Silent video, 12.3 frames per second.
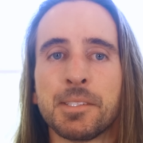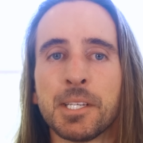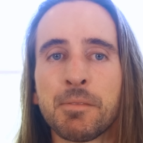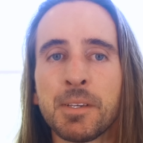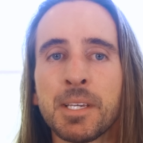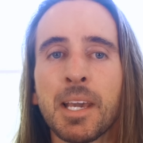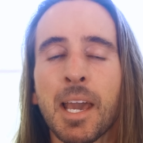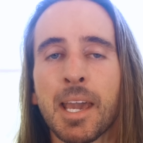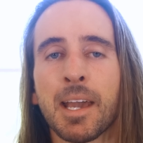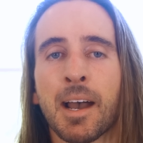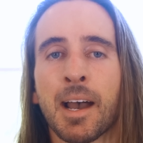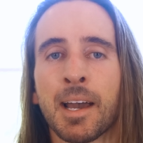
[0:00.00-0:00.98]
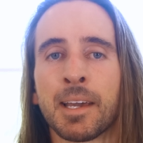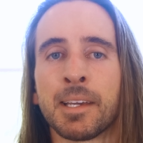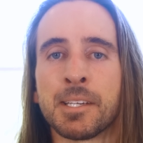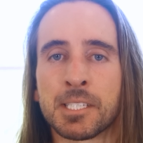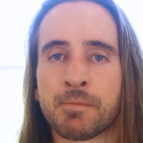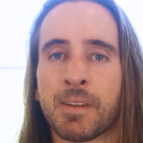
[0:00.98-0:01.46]
Divi AI
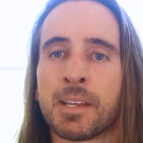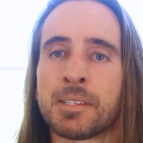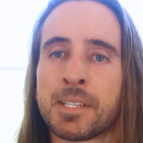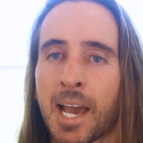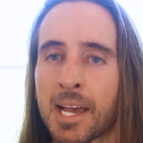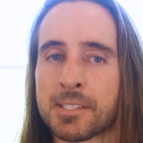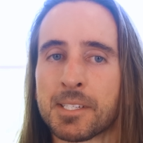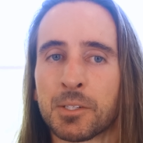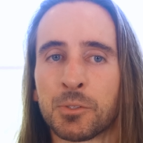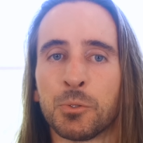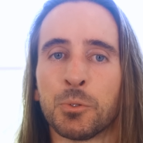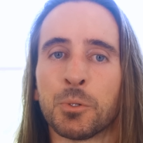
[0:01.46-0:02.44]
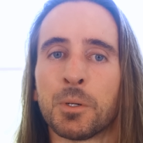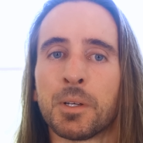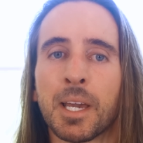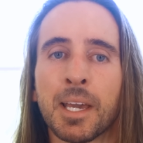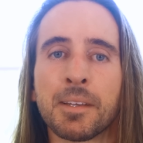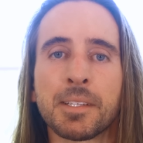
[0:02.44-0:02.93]
is a fantastic tool,
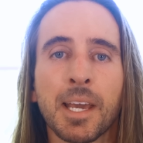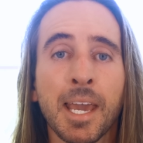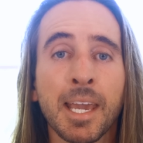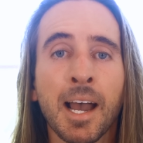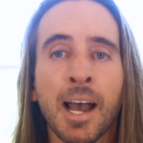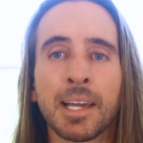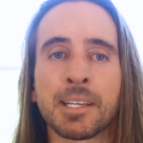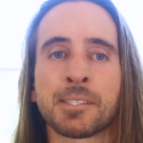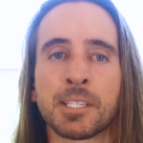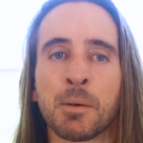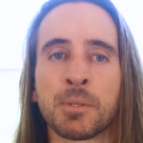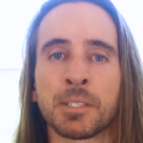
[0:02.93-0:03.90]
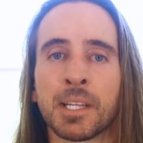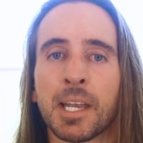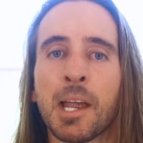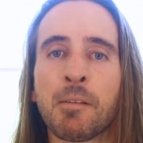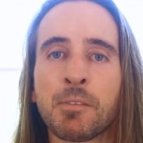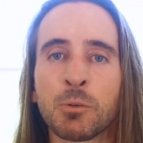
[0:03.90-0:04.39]
and AI is something that
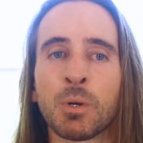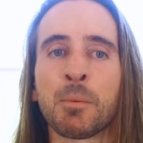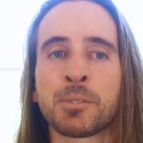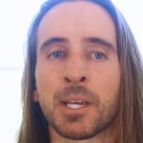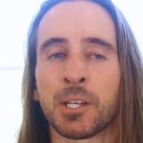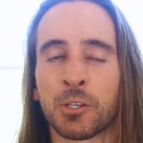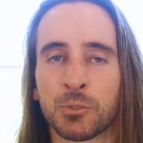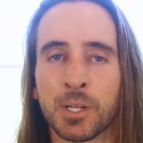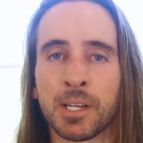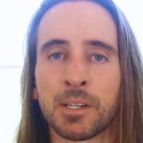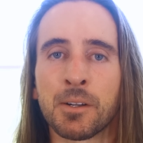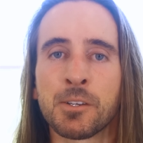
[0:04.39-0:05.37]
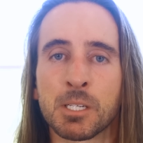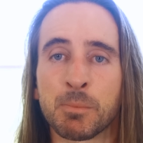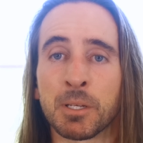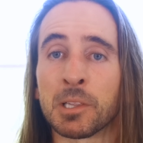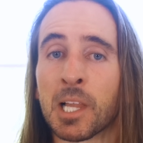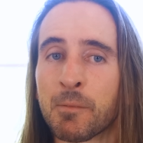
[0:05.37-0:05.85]
every website creator should
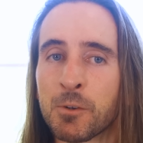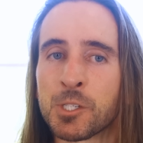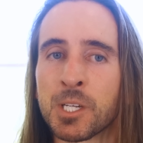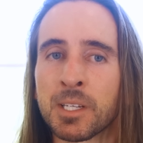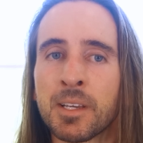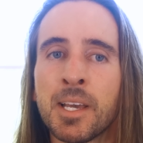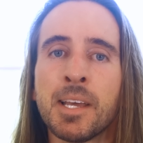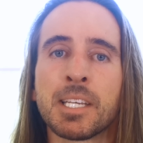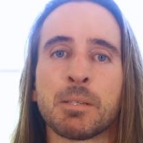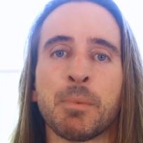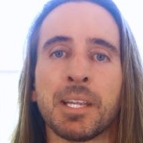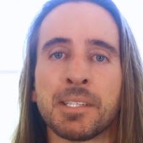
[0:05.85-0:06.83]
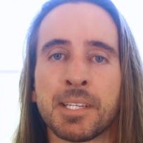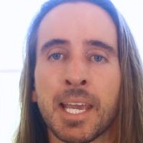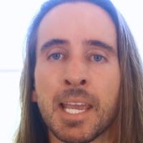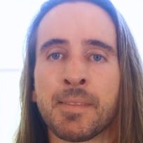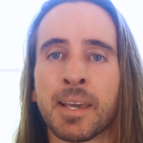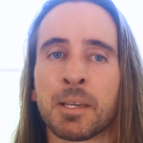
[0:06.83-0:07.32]
be leveraging to
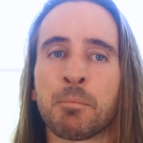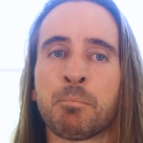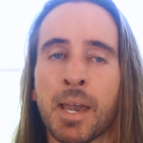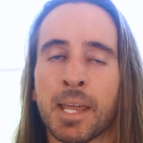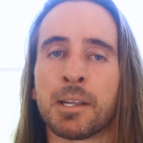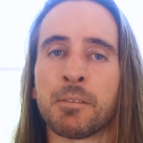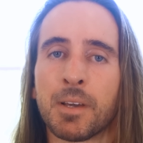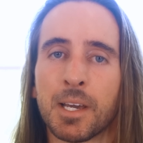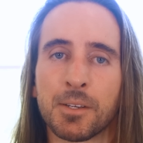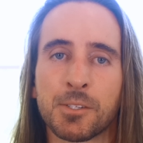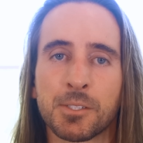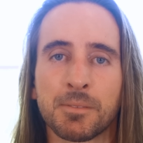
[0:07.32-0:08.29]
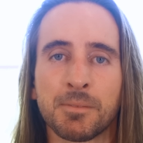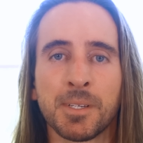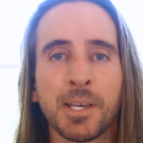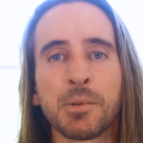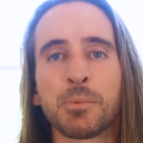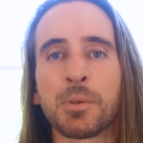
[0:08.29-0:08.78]
maintain that competitive edge.
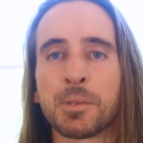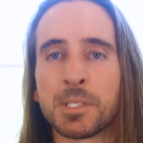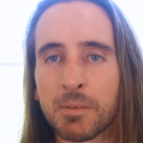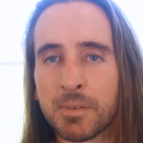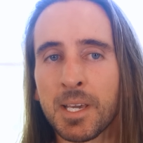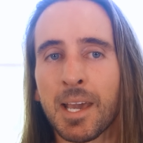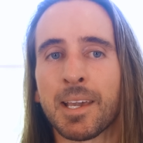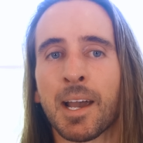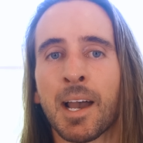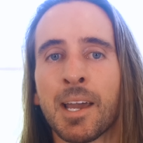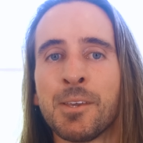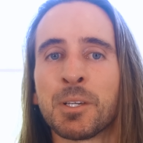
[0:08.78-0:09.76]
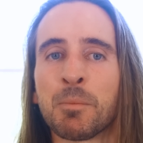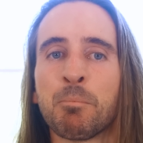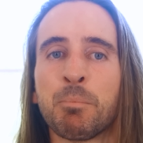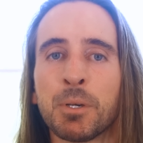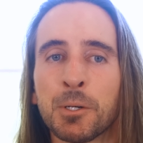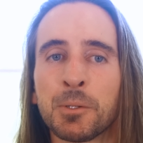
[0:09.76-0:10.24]
With Divi AI, you can
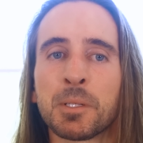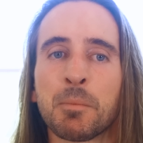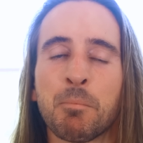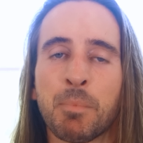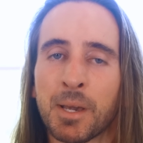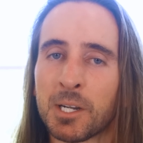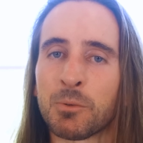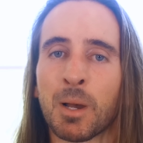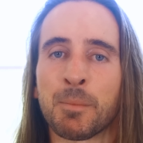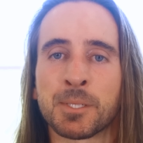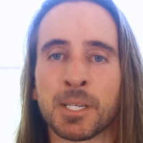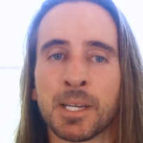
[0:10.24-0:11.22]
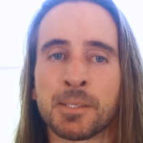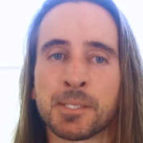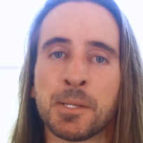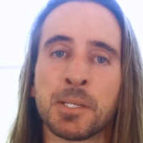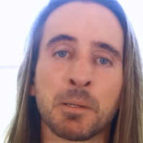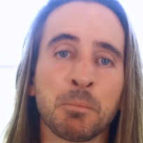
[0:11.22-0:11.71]
build better websites
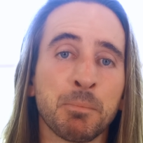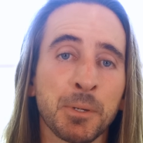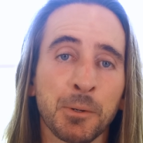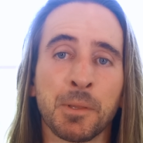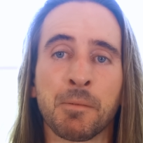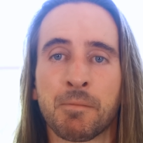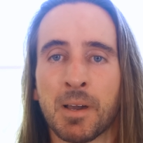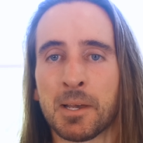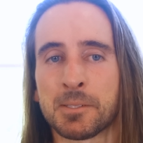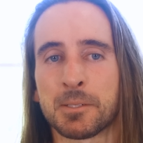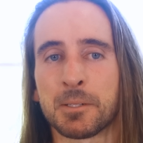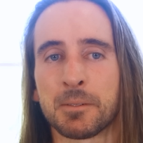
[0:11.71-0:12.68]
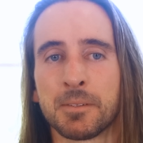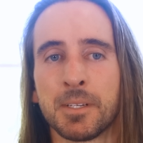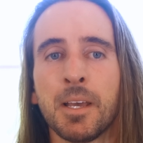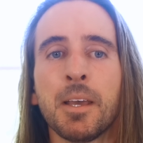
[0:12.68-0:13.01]
and you can build them faster.